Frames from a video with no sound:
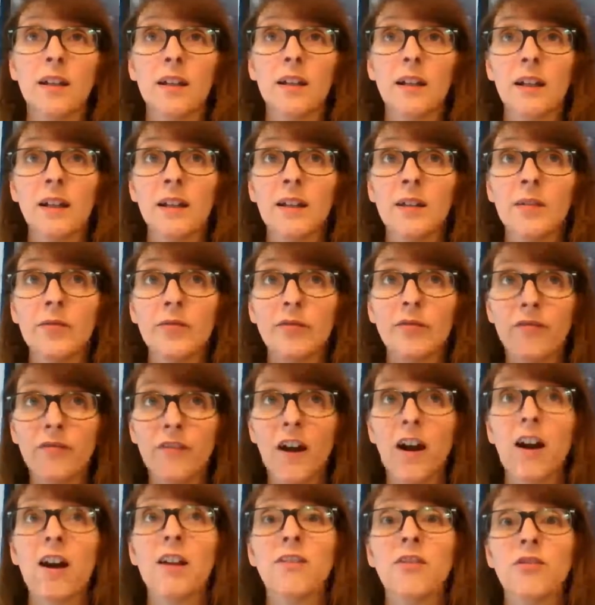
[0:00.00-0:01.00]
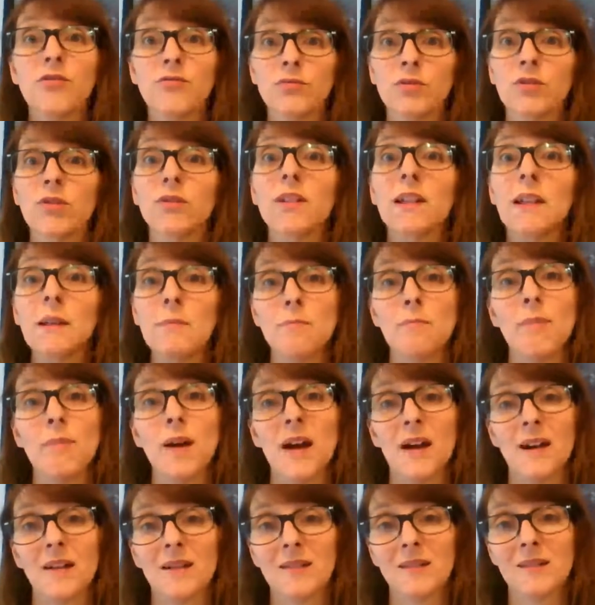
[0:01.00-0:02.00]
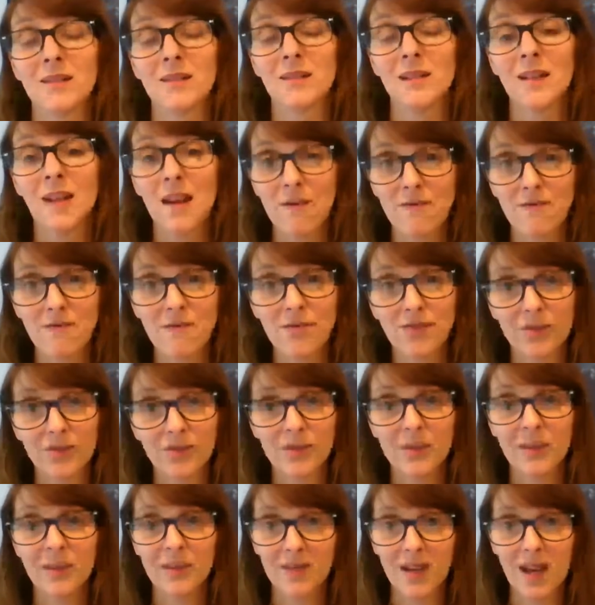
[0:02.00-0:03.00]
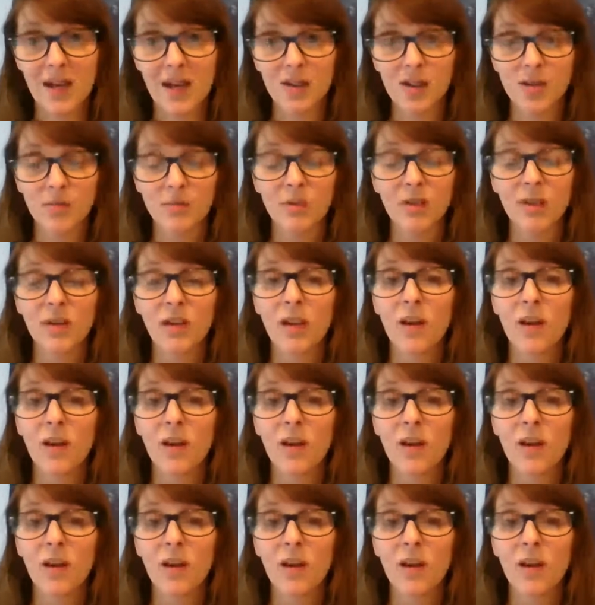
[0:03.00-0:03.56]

a father's role impacts an infant's attachment